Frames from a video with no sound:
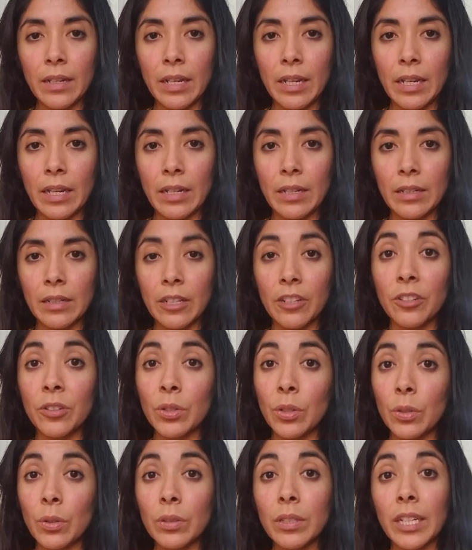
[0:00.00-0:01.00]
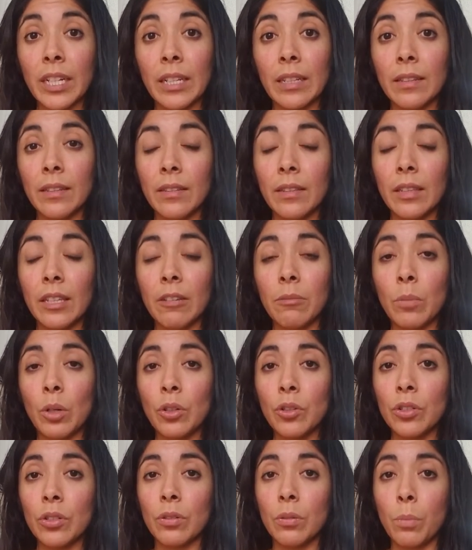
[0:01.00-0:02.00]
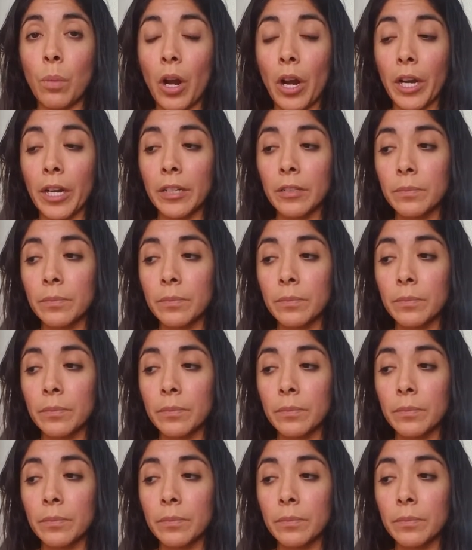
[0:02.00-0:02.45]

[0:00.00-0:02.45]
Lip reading: in controlling the emotional part.